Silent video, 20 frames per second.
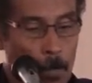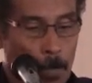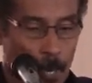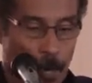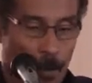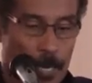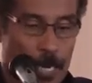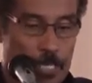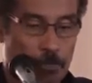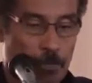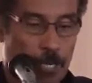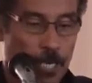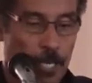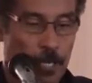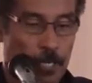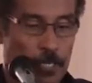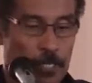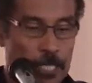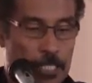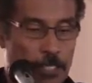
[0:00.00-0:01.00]
All oh, right, let's read
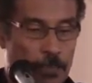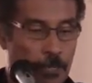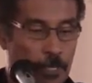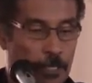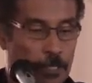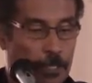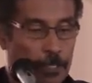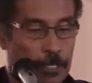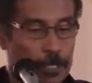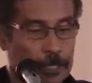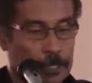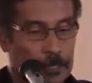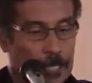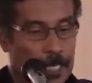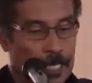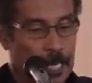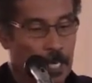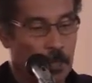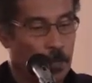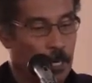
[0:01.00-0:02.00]
on. Let's read on. In
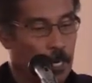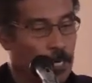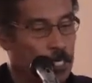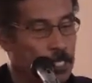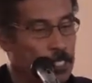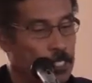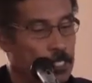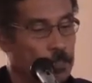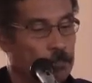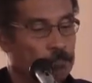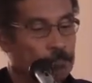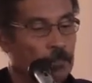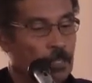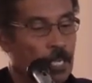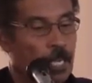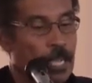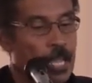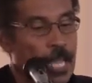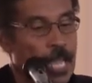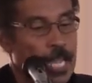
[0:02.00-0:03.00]
other words,
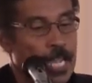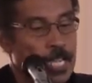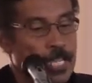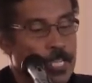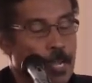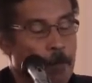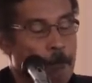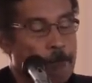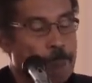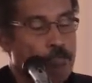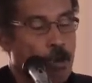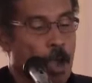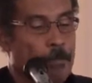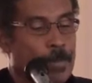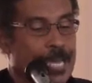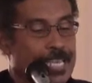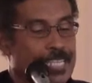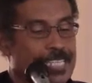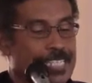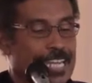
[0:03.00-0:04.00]
the
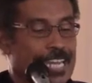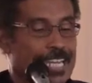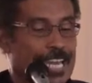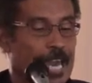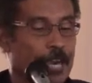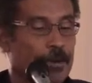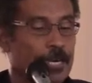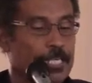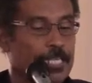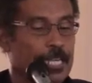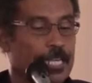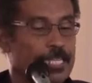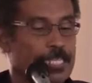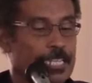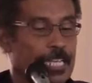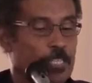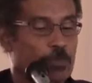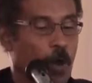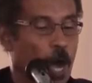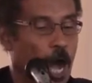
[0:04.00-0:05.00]
promised inheritance
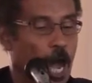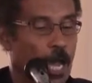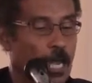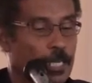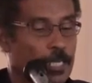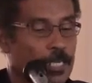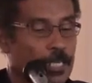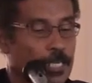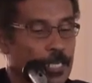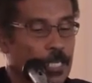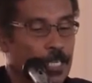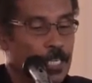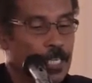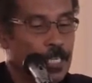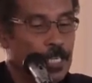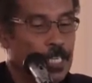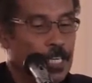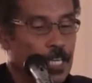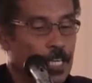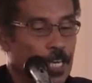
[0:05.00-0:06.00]
is what?
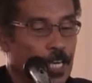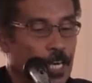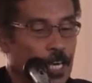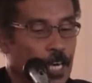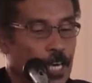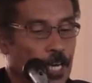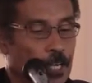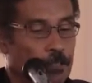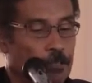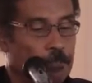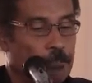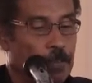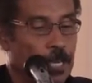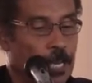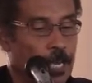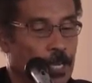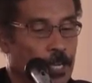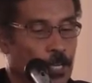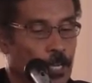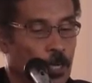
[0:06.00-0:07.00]
The earth
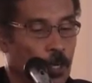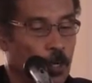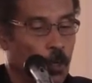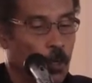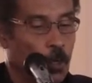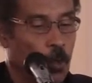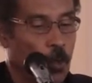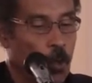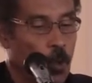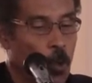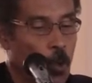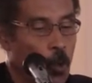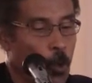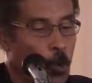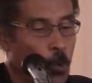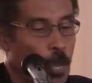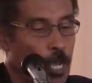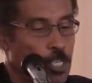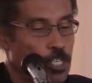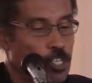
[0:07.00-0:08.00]
made new,
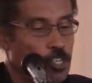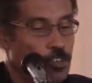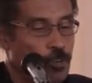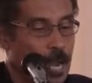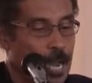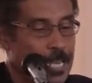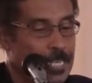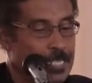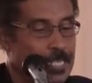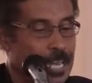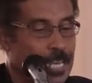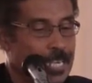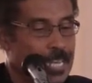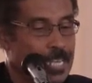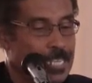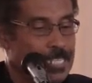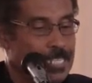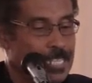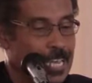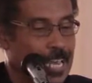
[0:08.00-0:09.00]
which Christ and
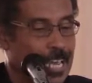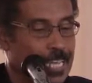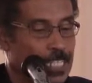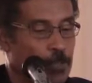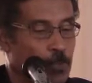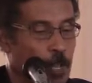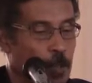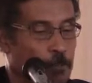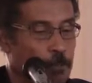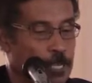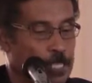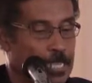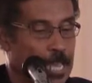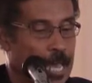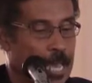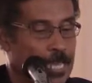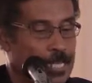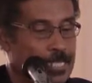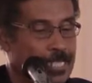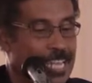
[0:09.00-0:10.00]
his saints will
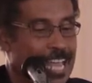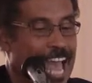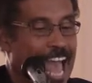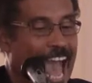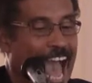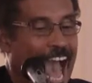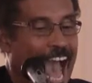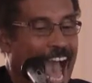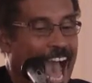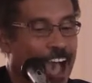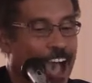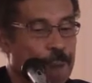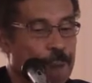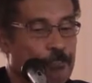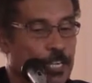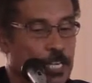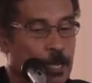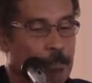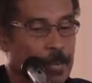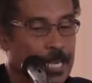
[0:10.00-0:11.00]
possess
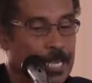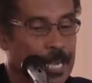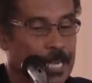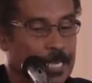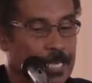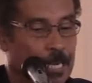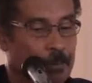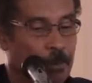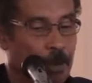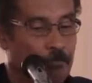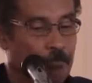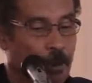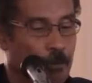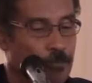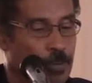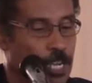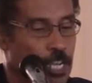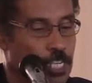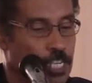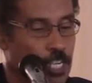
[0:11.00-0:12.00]
after the millennium of
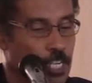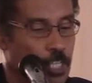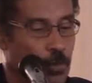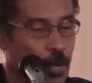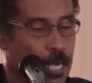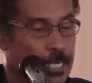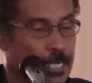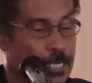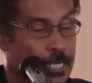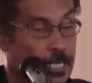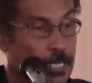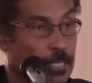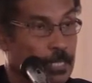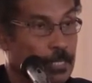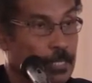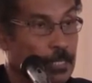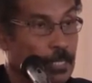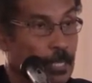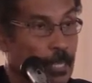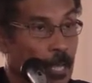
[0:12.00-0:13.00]
Revelation 20.
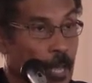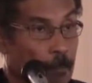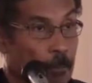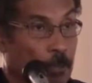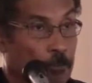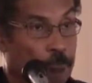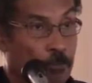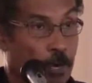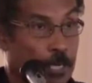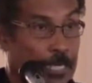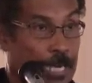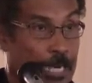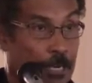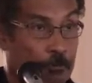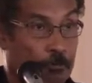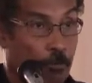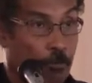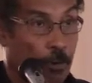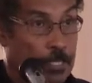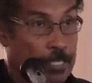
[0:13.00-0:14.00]
Before that,
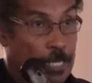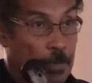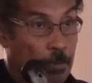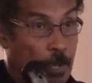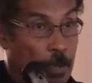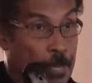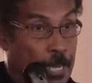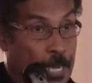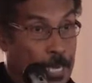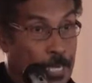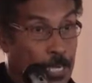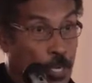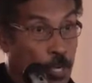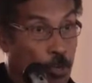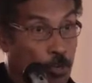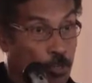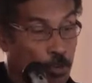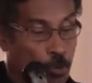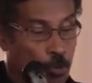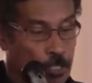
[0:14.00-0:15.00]
of course, they will be in the
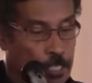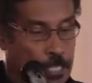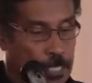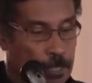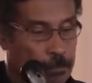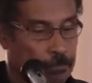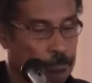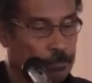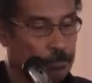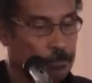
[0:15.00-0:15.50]
New Jerusalem.